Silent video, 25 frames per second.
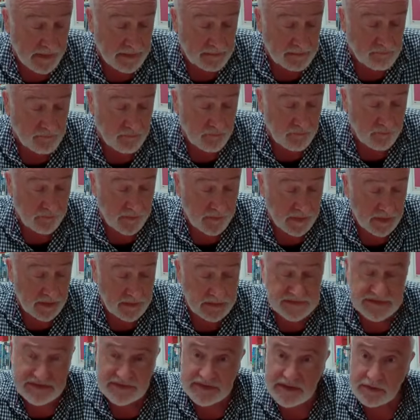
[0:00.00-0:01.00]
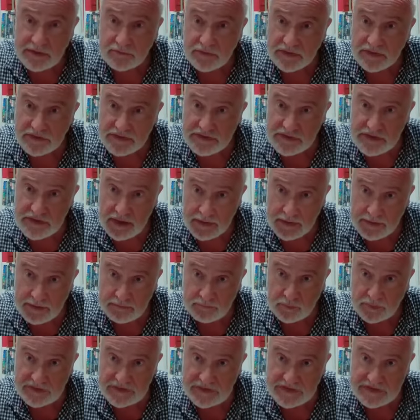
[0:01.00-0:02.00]
that the secret
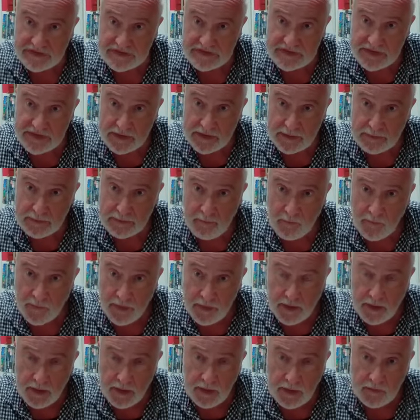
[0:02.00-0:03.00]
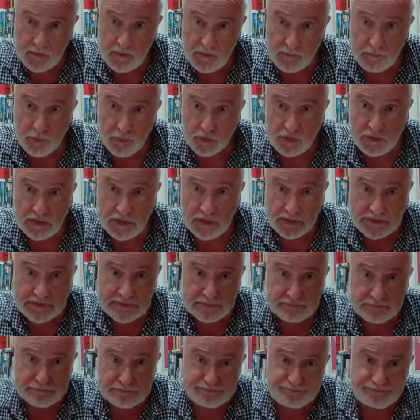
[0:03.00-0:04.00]
chain, which is the, the booklet
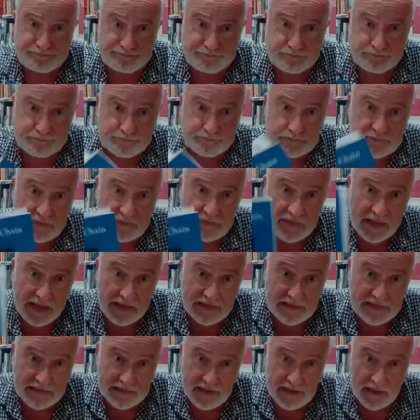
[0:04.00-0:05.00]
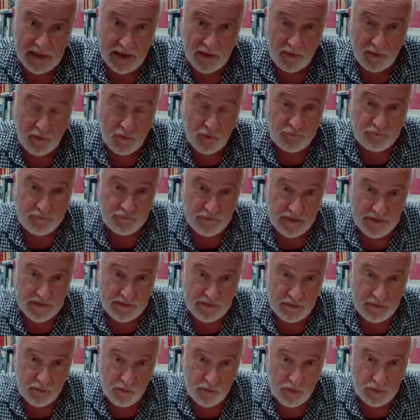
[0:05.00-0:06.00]
that uh, hopefully
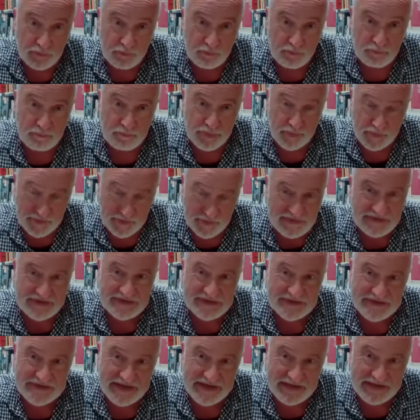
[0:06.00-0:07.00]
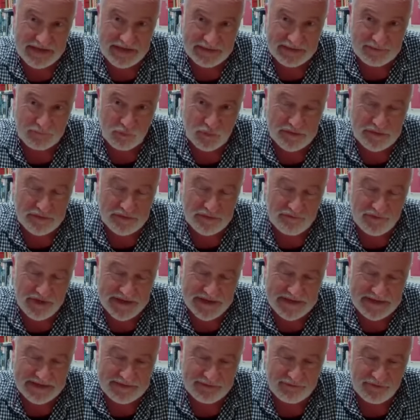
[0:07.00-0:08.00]
you're all purchasing and will
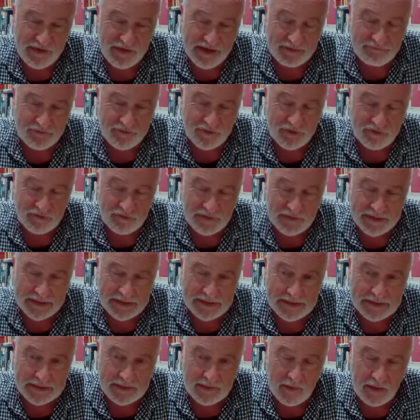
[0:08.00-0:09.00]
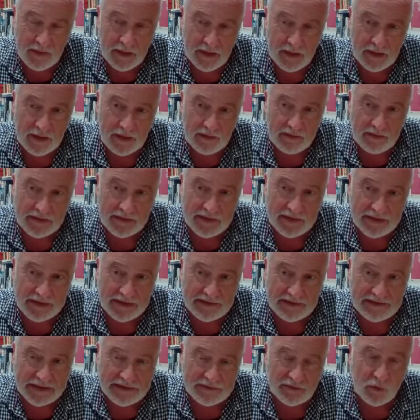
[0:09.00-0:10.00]
read if you haven't already,
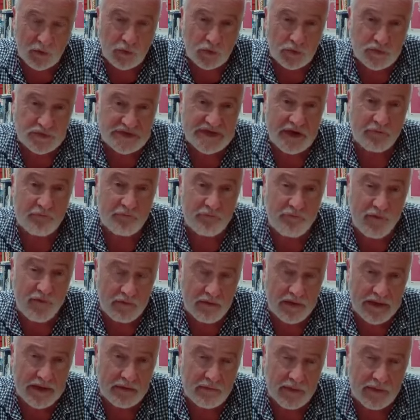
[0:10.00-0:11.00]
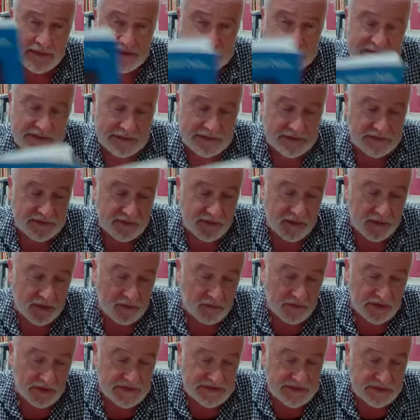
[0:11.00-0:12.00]
it, it owes a very great deal to the
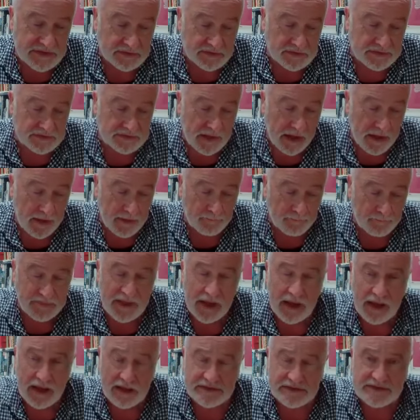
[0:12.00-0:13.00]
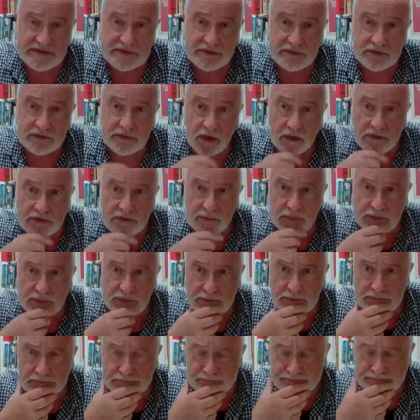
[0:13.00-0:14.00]
original um, TASC
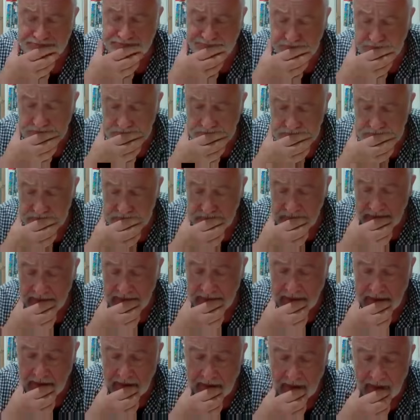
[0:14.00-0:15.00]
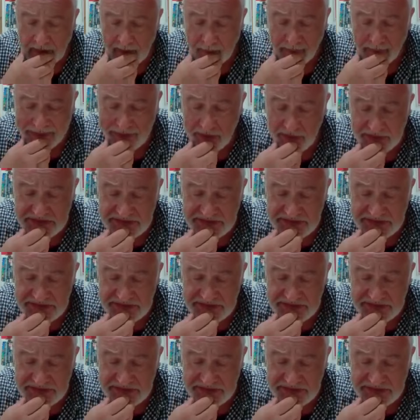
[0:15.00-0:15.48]
document. I mean,